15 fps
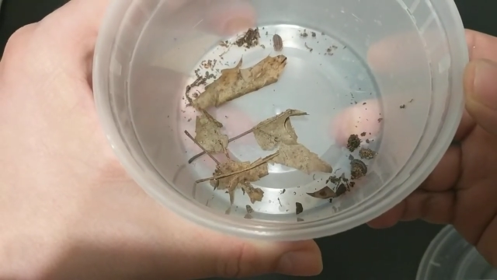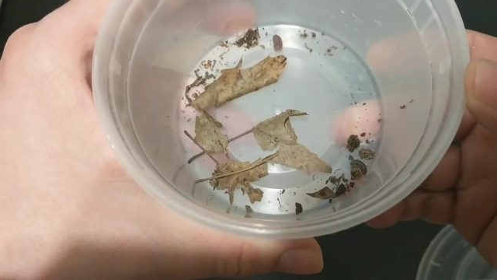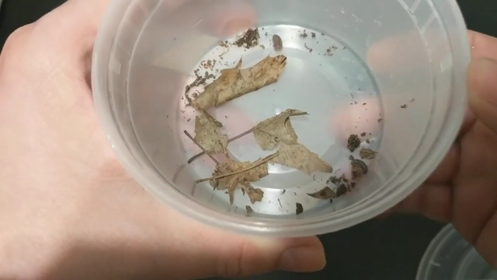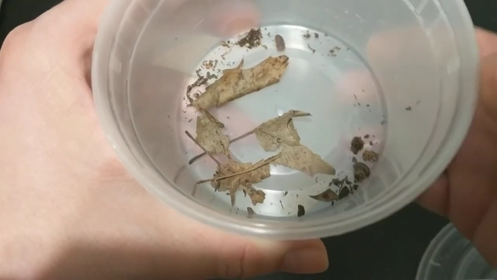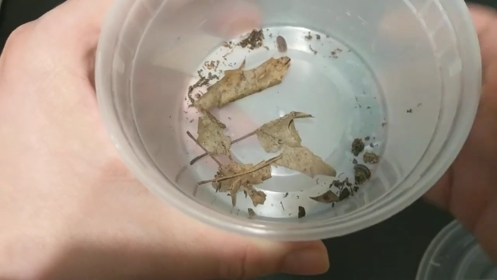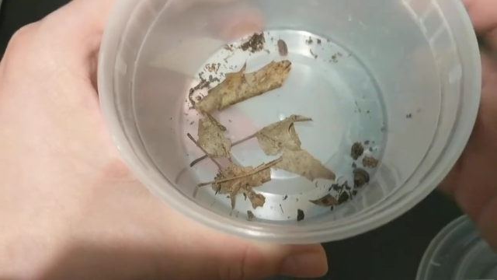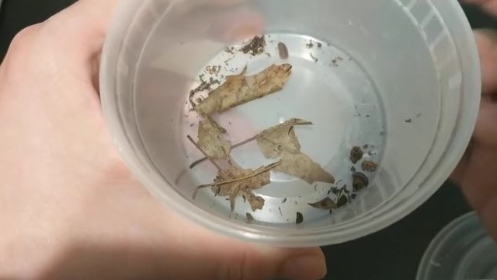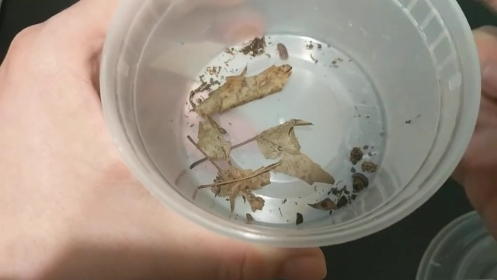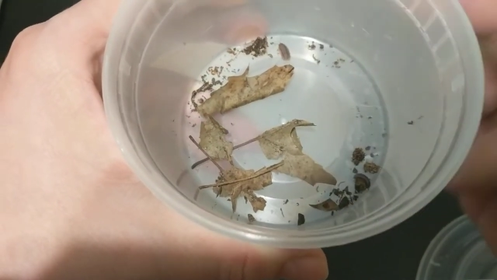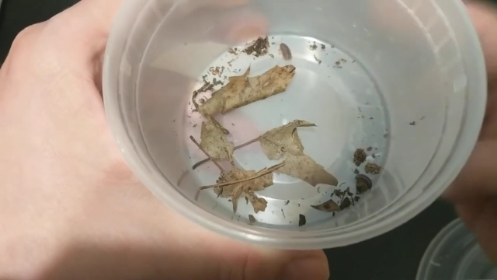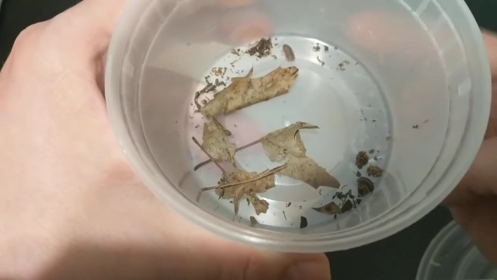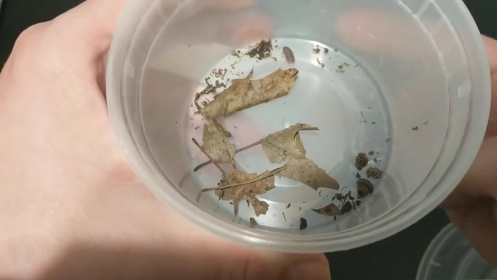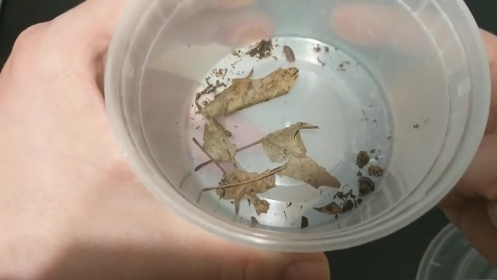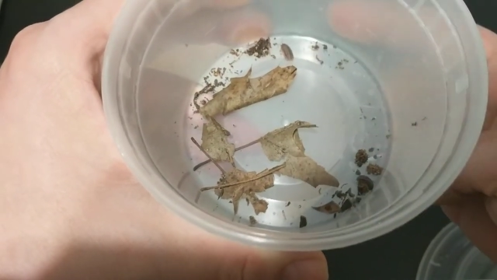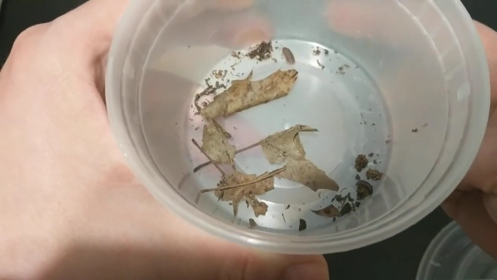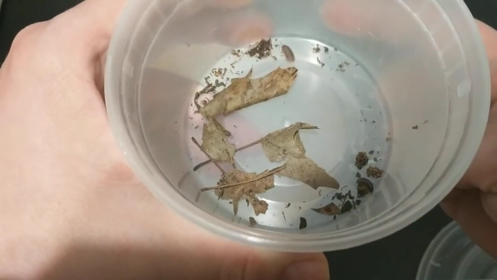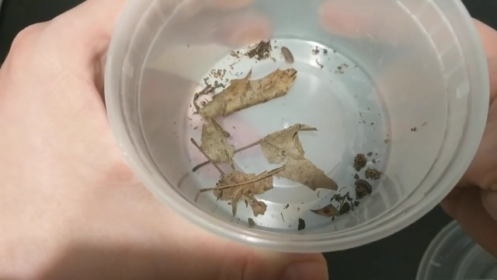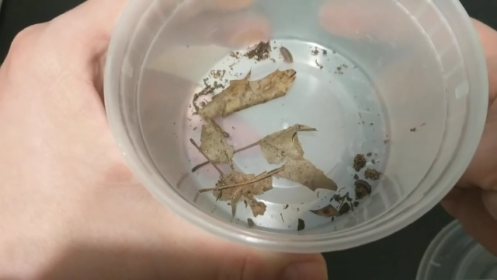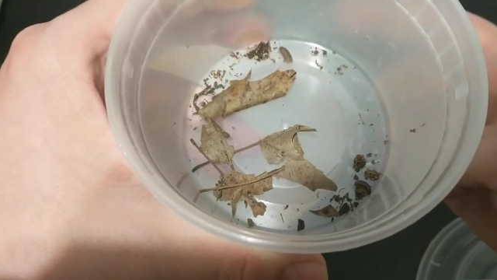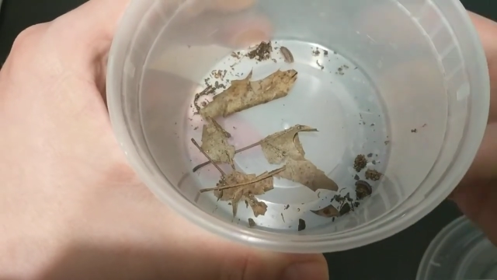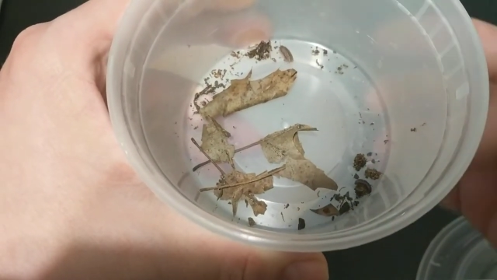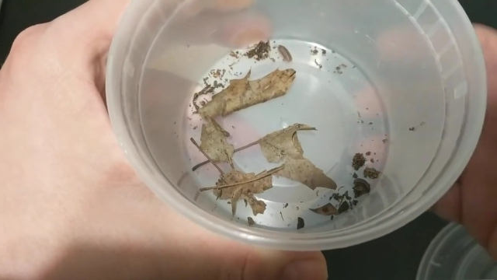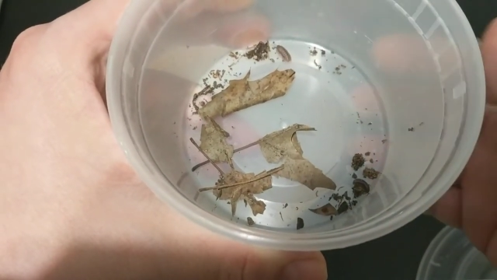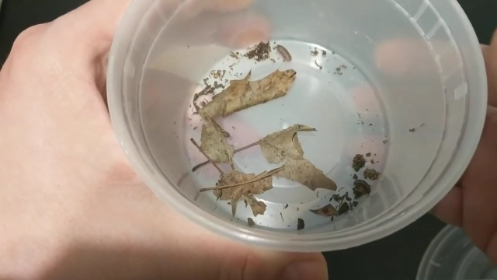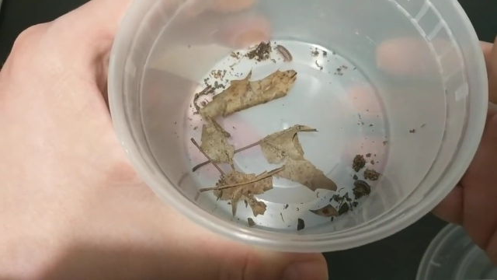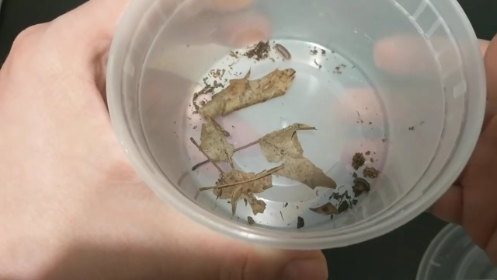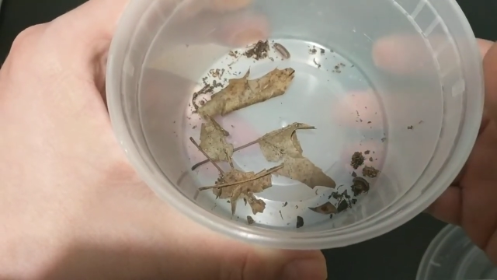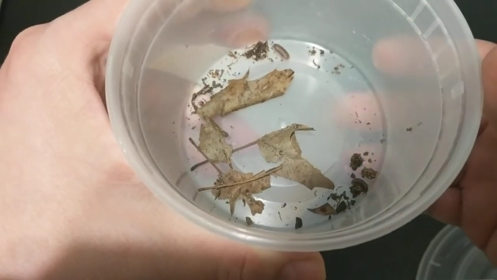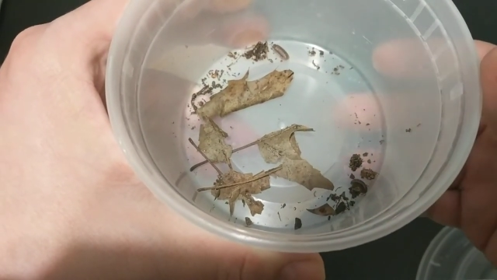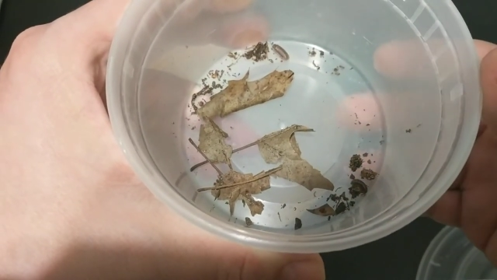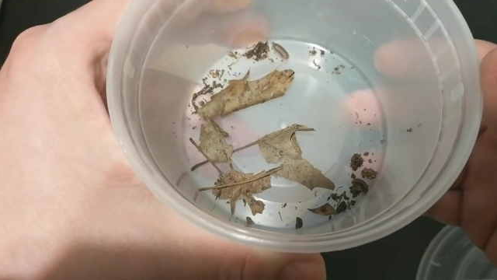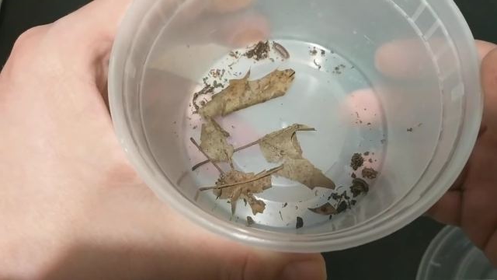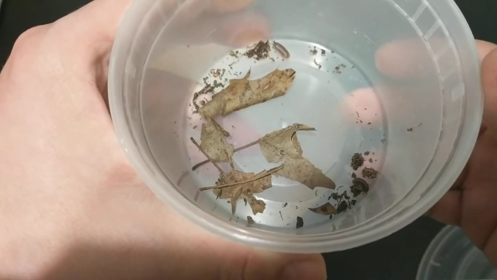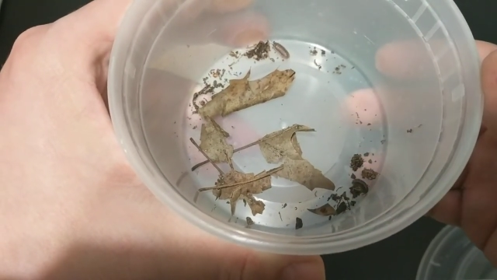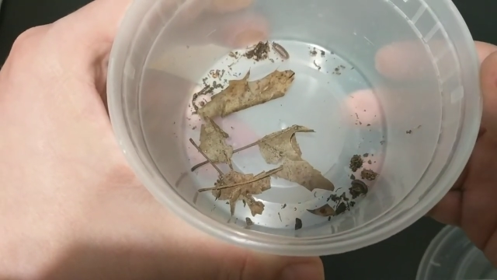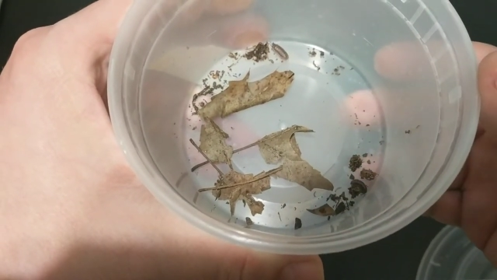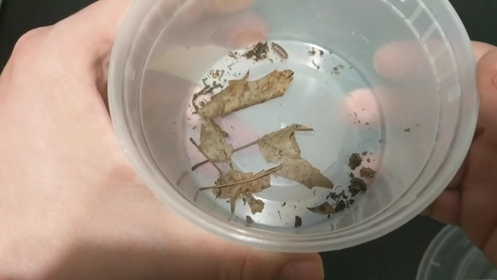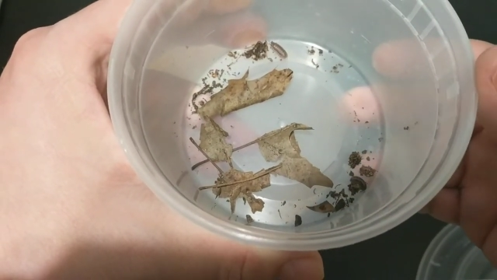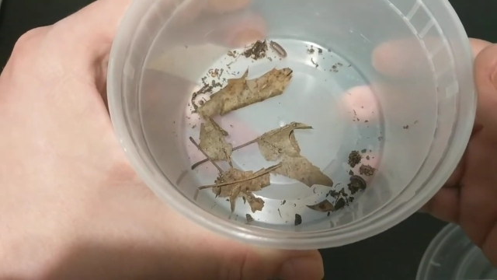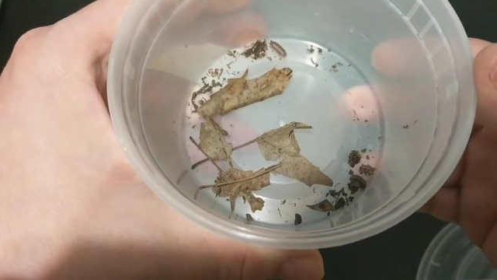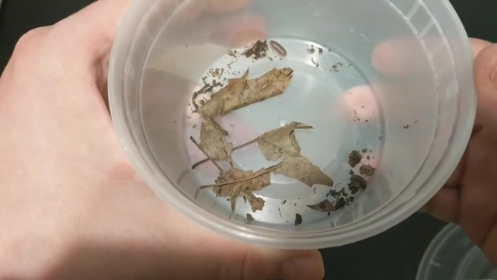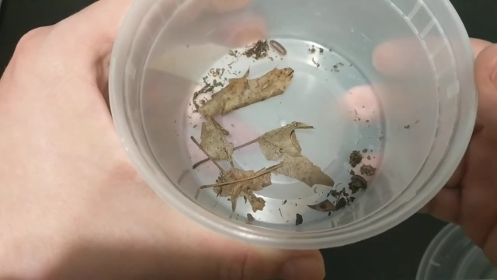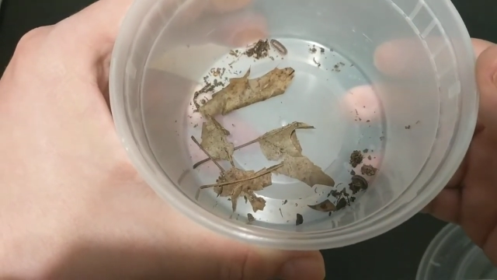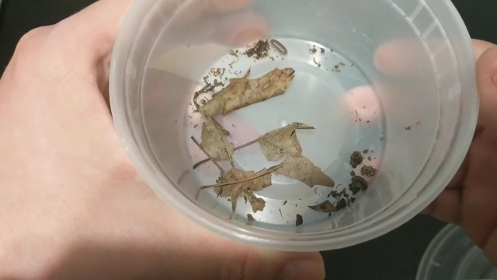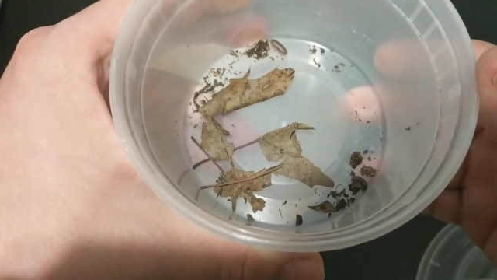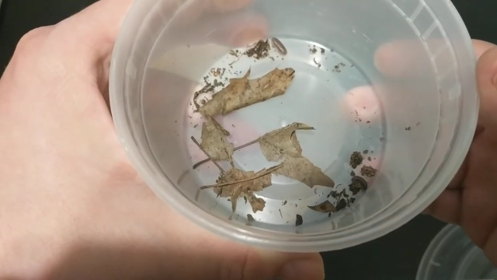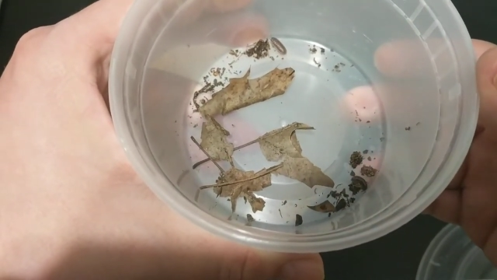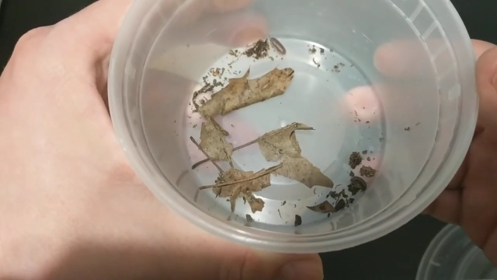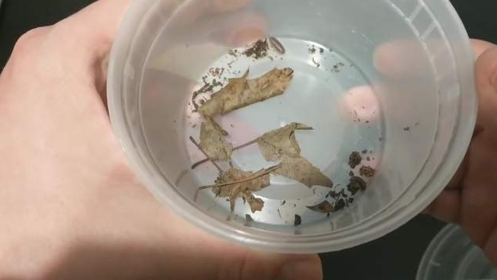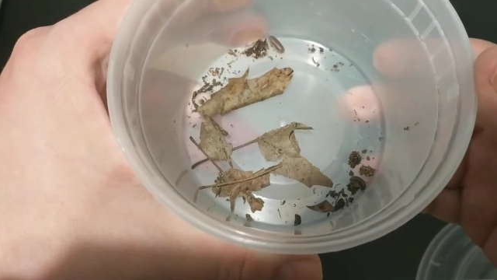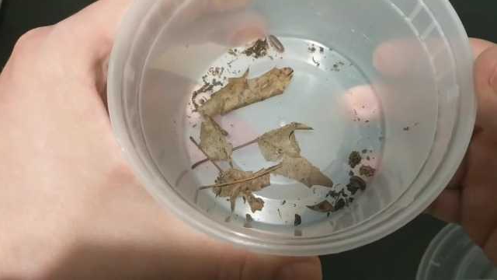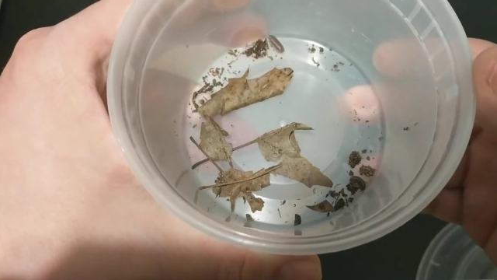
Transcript: Nobody's mouth can be seen.